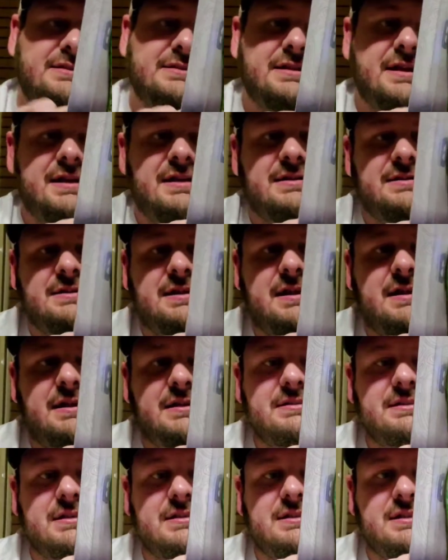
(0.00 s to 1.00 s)
says
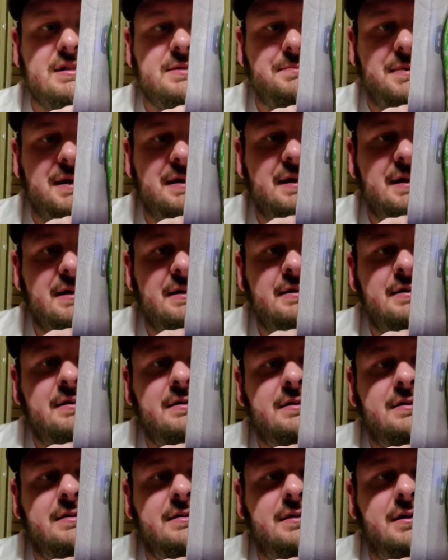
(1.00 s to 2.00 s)
it's a
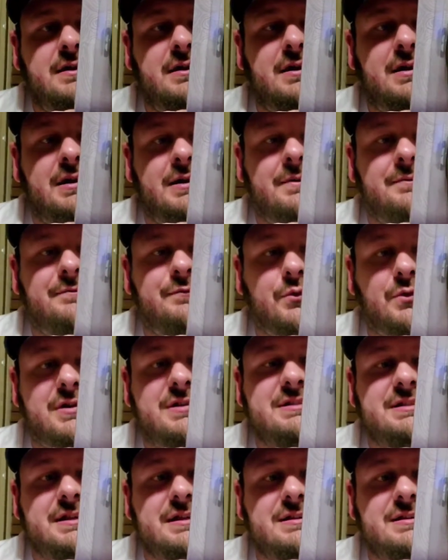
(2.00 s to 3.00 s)
suspending 4
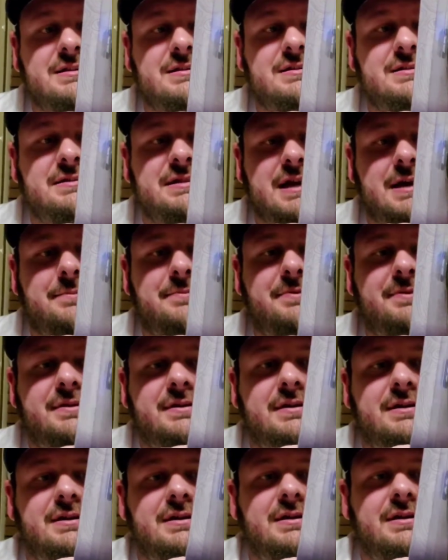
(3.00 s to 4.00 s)
to 6 depth
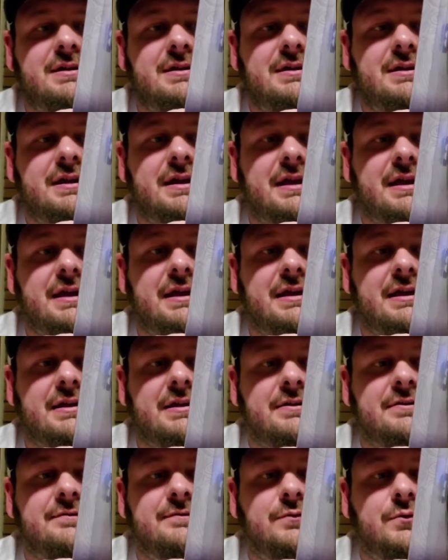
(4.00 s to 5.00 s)

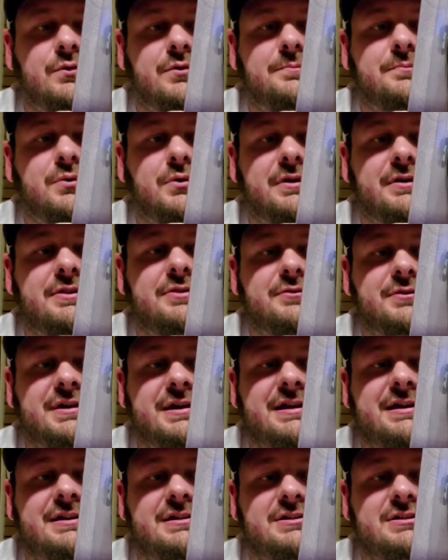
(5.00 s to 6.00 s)
and
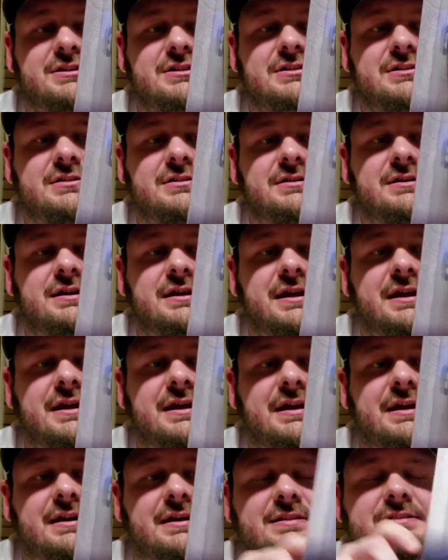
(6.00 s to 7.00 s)
4.3 inch,
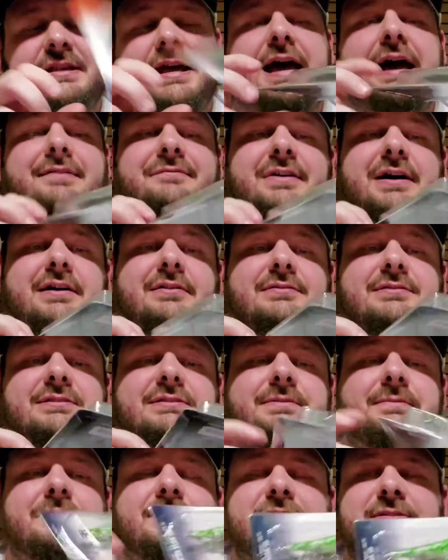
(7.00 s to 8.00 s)
and it's a 1/2
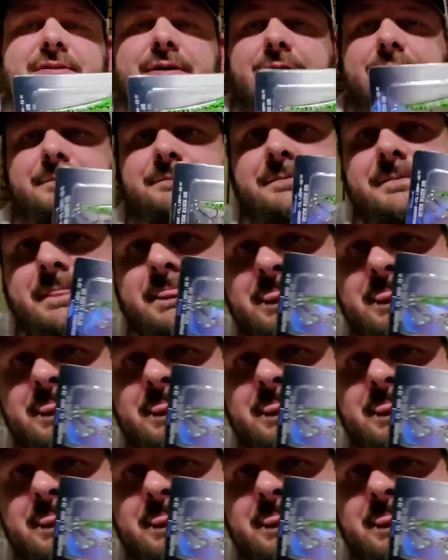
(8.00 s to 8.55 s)
ounce. So